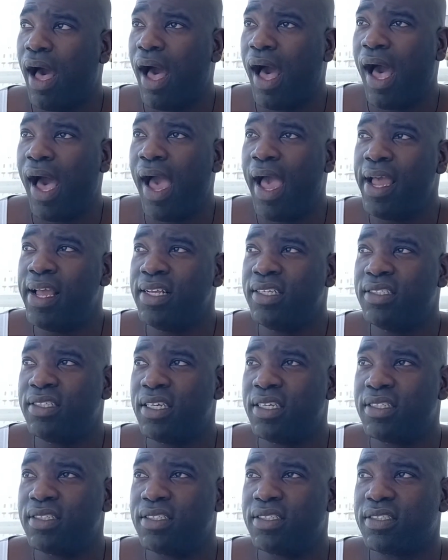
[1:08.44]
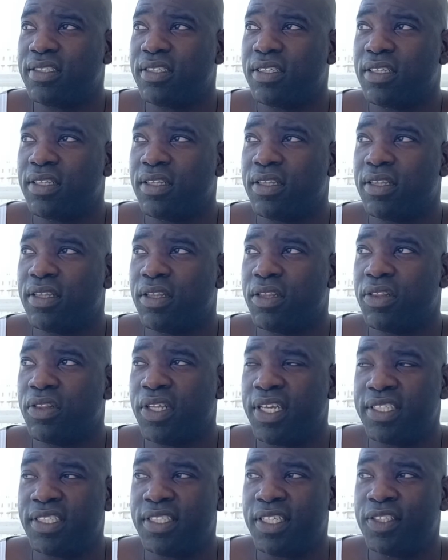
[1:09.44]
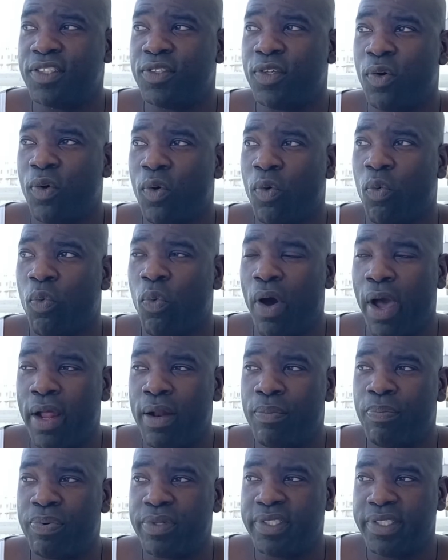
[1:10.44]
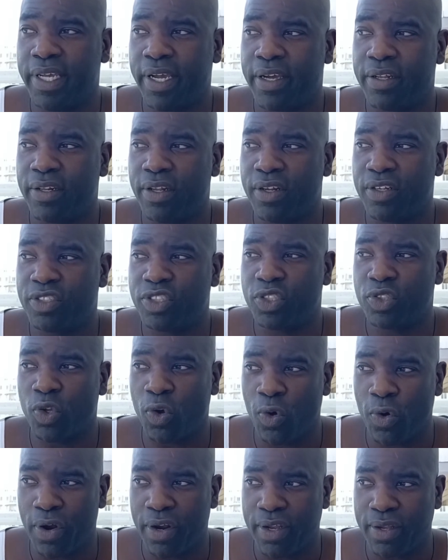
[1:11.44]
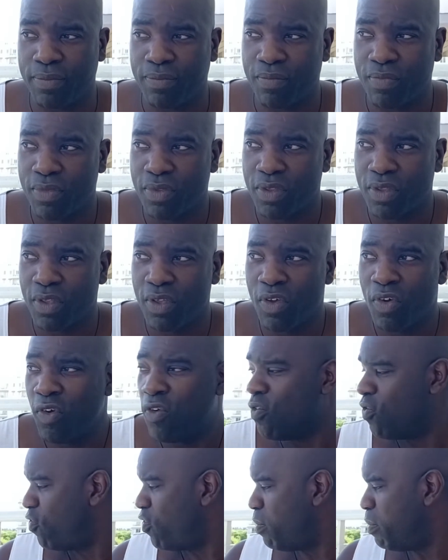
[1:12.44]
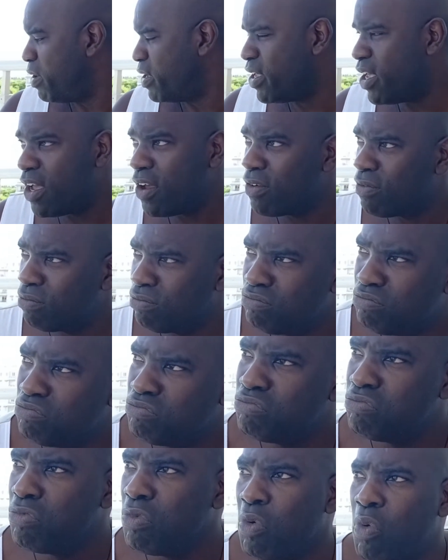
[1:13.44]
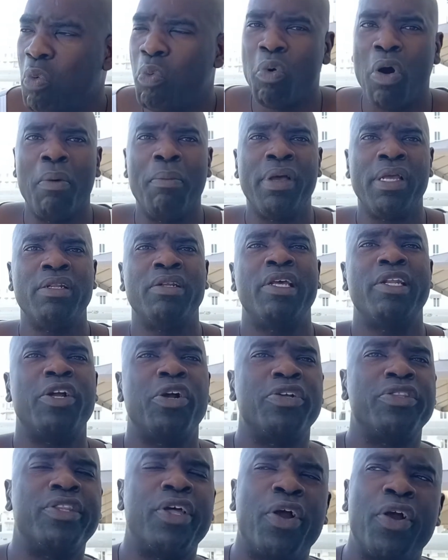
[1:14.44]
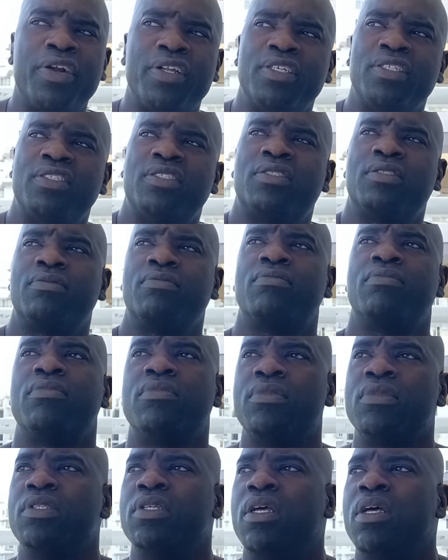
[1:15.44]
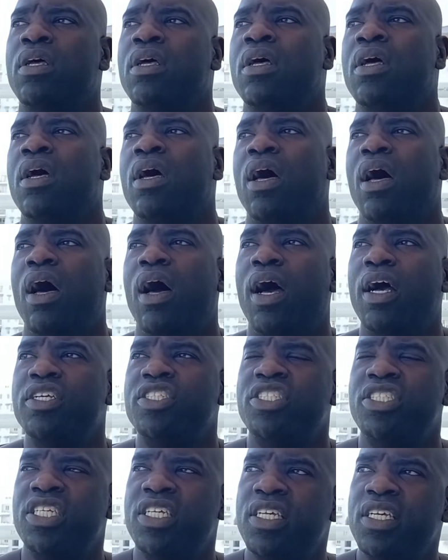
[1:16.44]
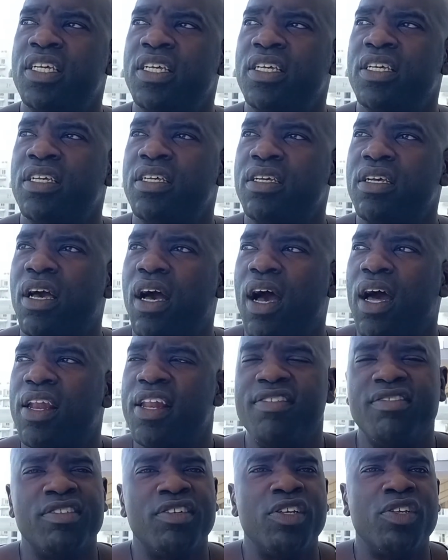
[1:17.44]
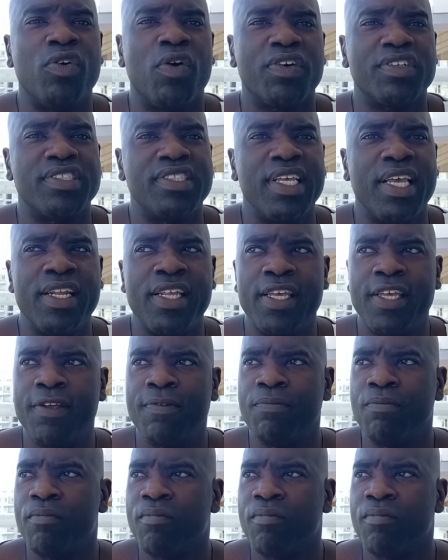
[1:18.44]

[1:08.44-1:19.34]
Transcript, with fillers: I just listened to one particular story from a young woman in her 30s. Uh, she uh, lives in New York City.